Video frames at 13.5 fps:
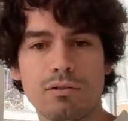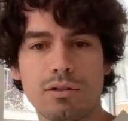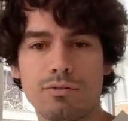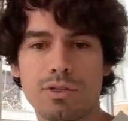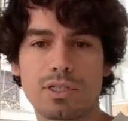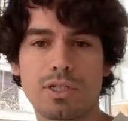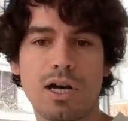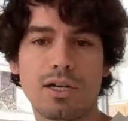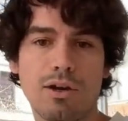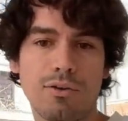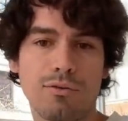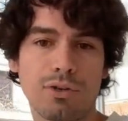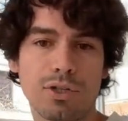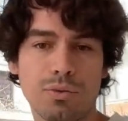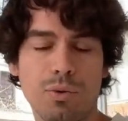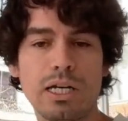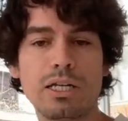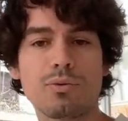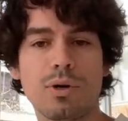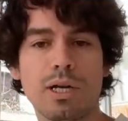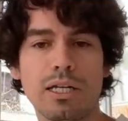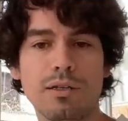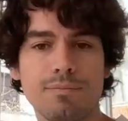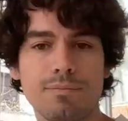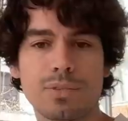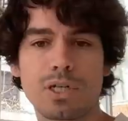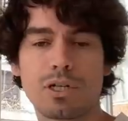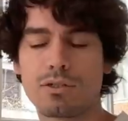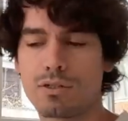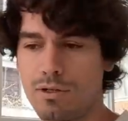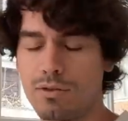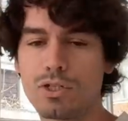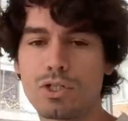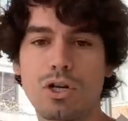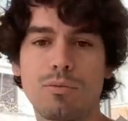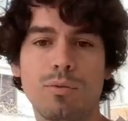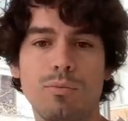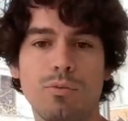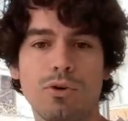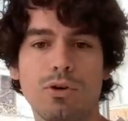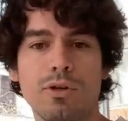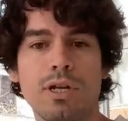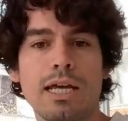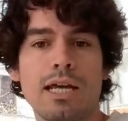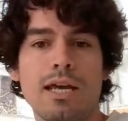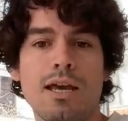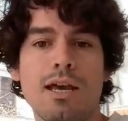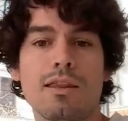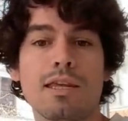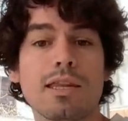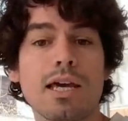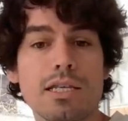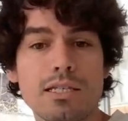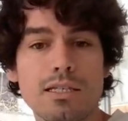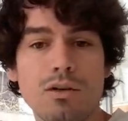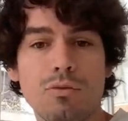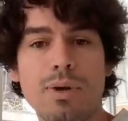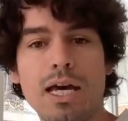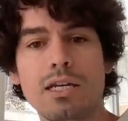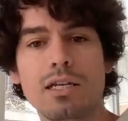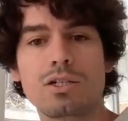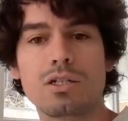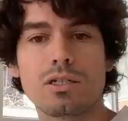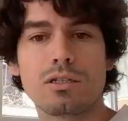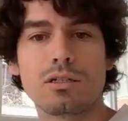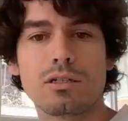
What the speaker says: It was signed over in 2020, so it's on the chopping board, that they still manage.